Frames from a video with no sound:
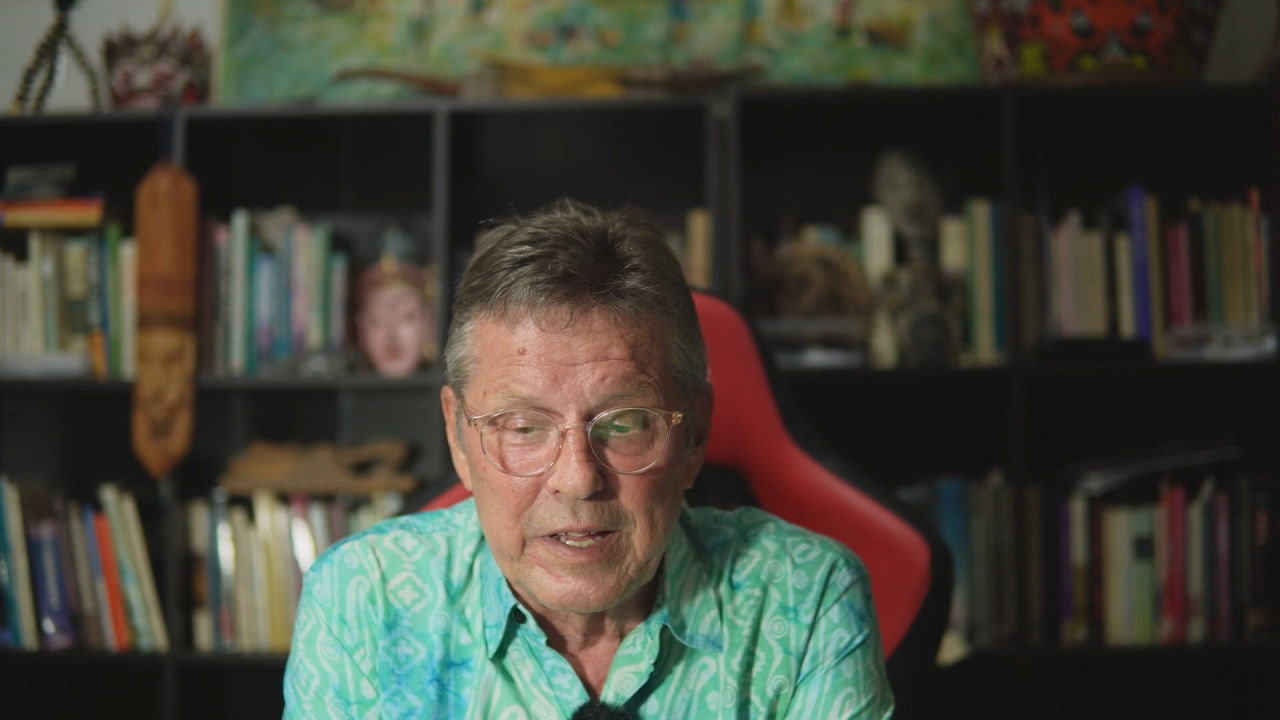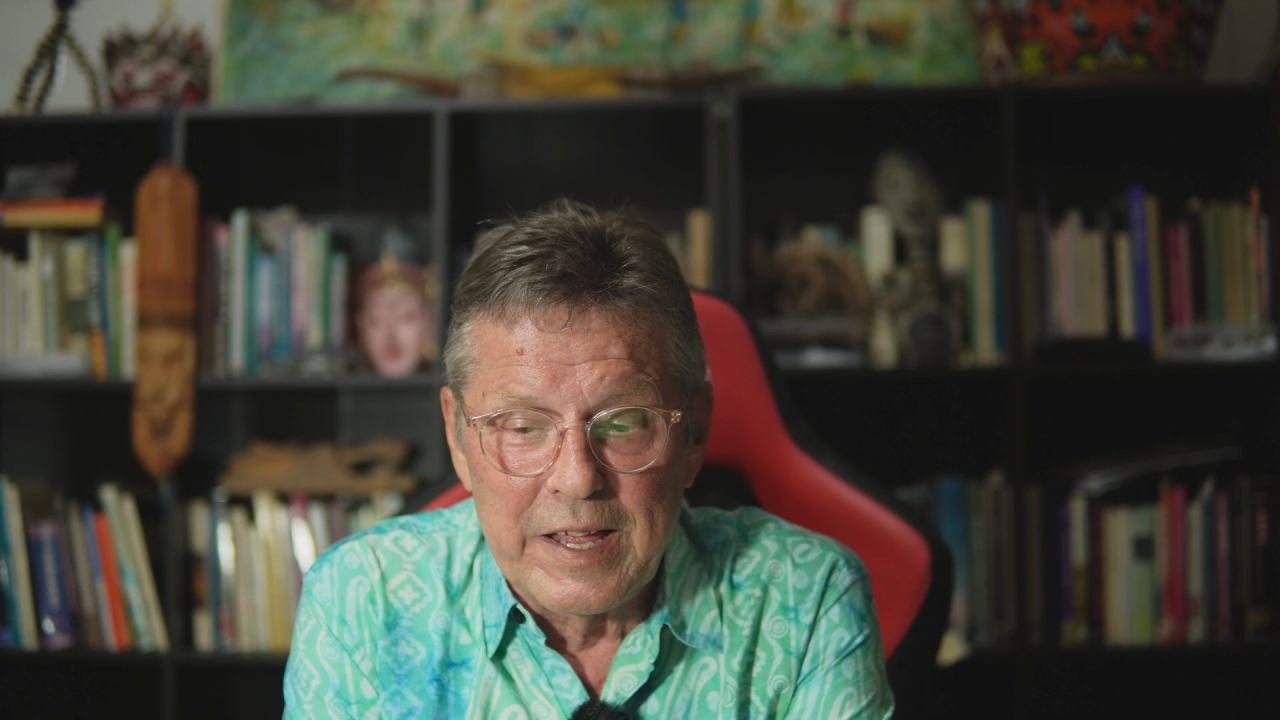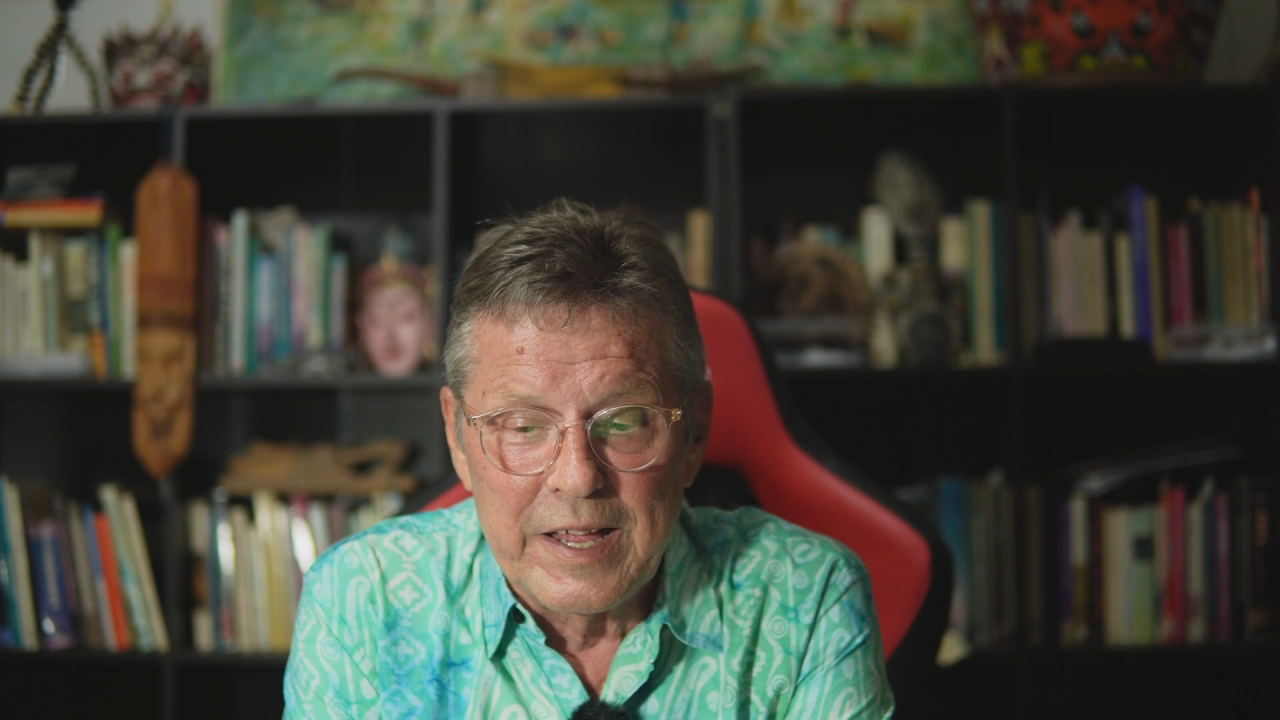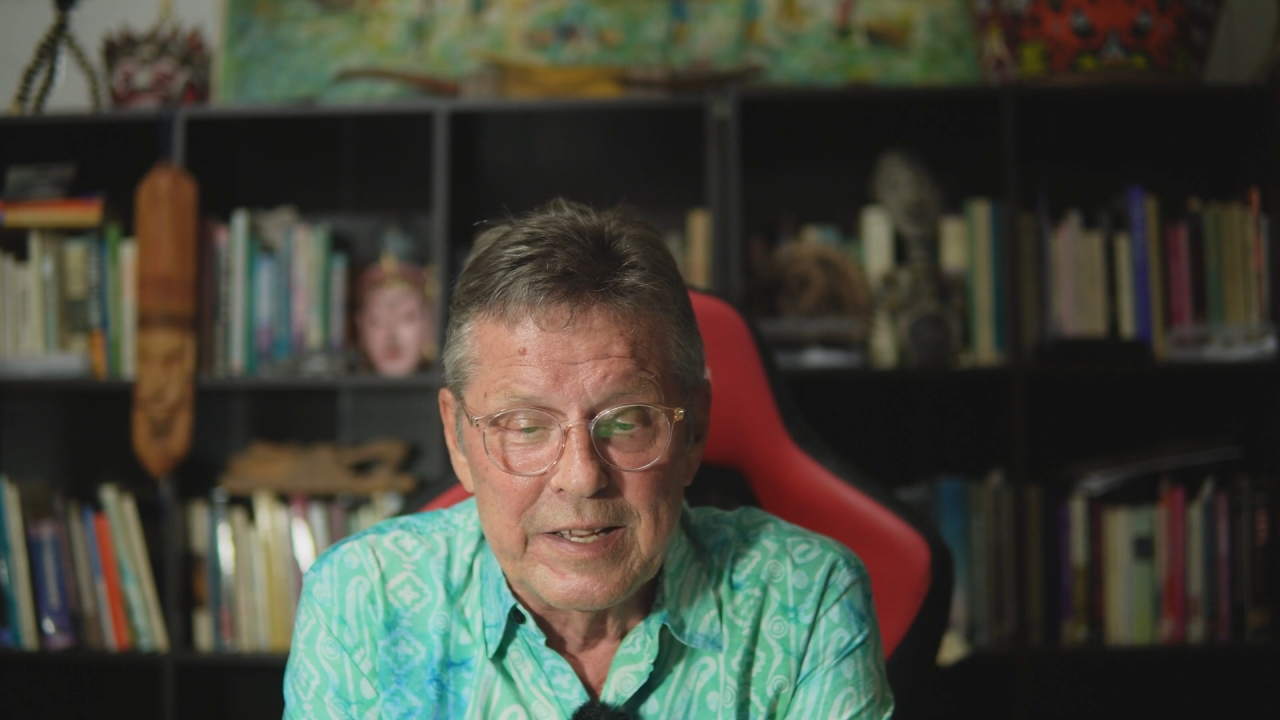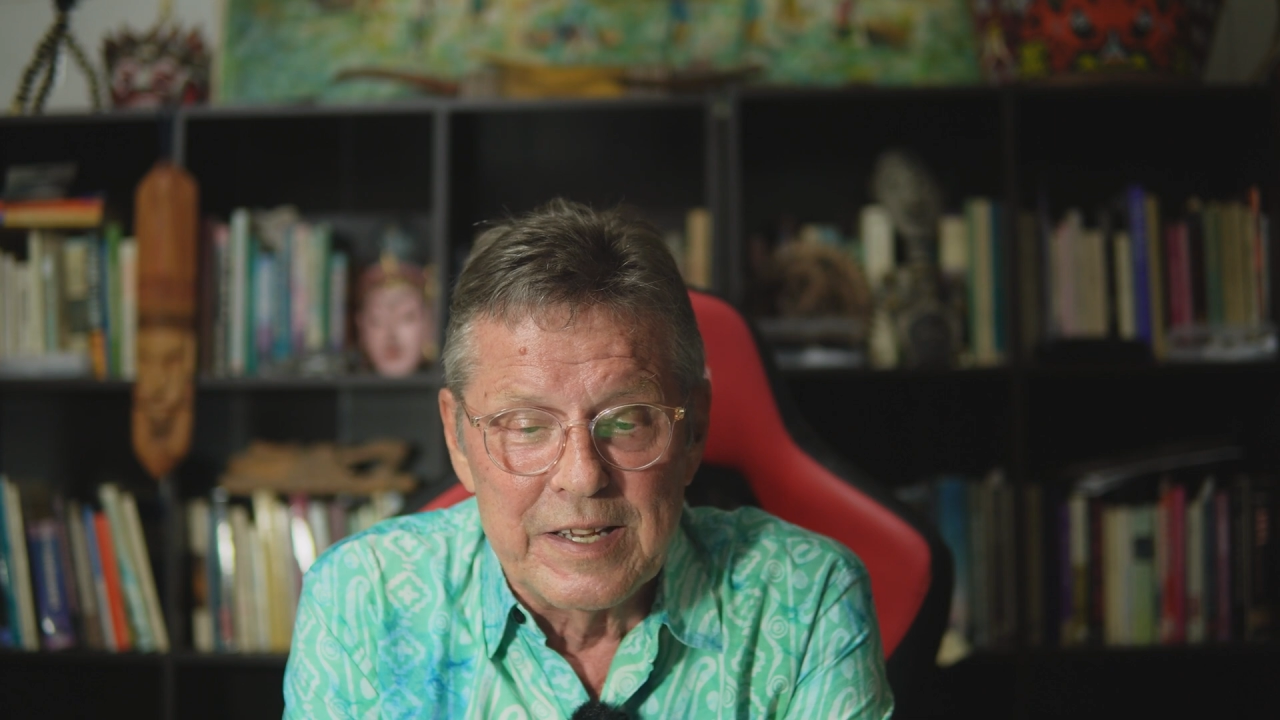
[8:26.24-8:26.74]

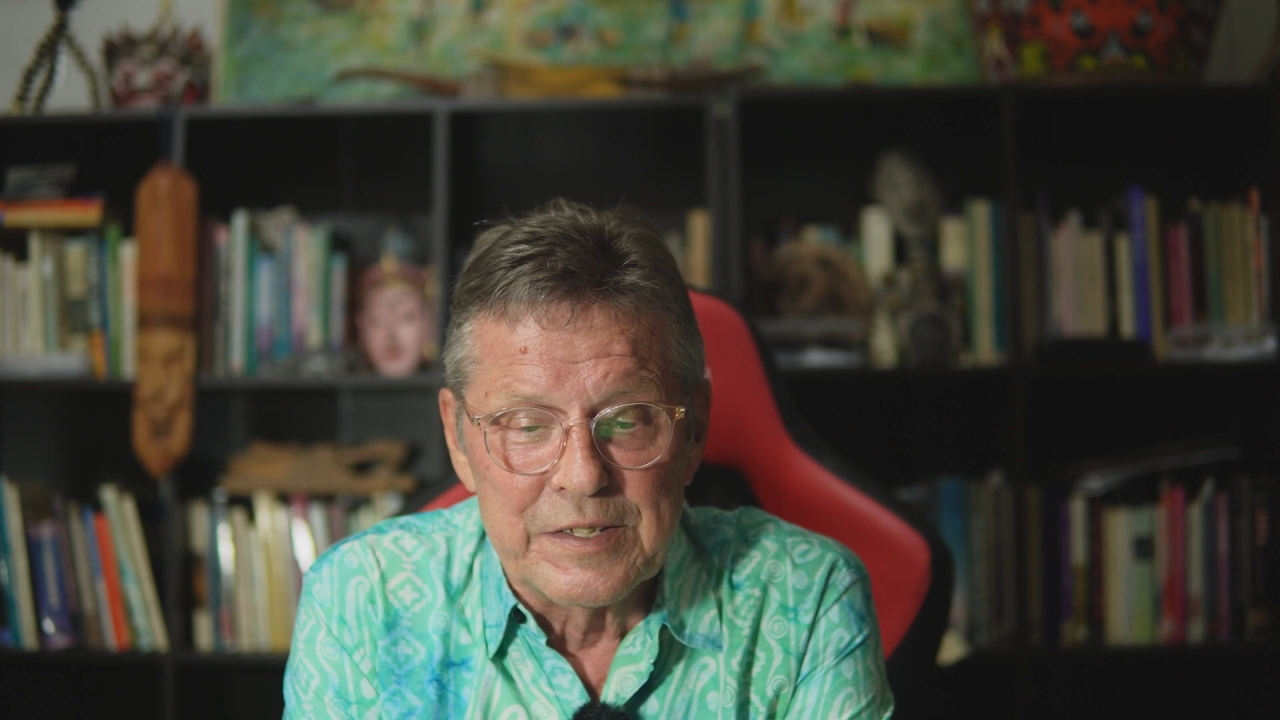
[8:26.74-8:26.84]
And he